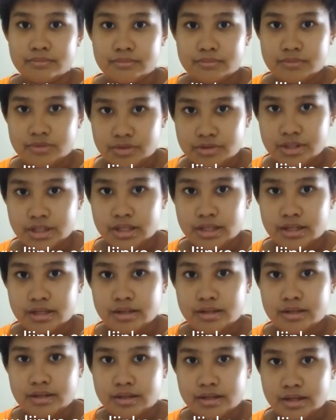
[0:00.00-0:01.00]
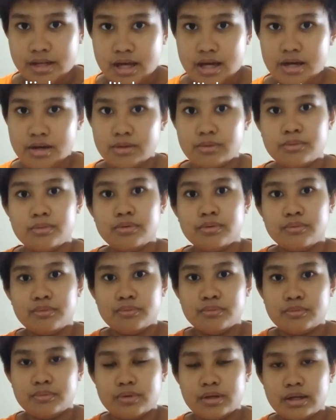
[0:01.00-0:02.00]
You can now,
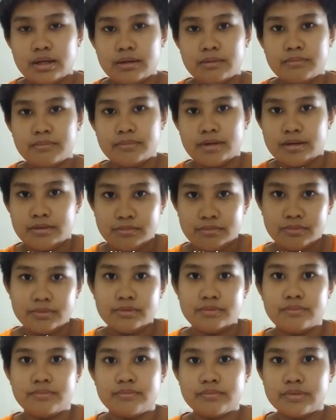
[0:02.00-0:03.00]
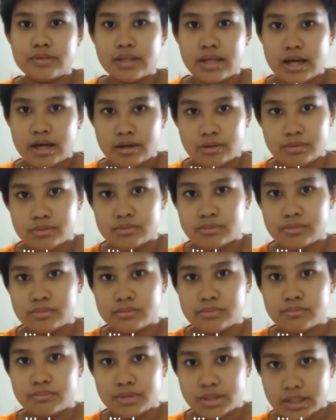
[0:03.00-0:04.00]
I will now
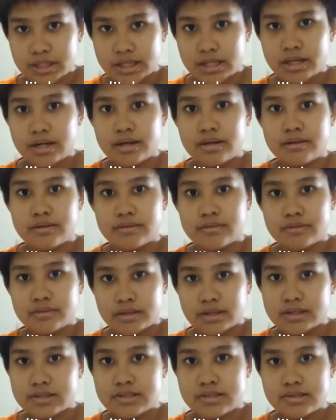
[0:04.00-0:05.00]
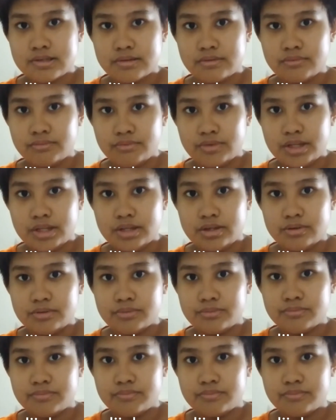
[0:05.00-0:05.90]
begin this video.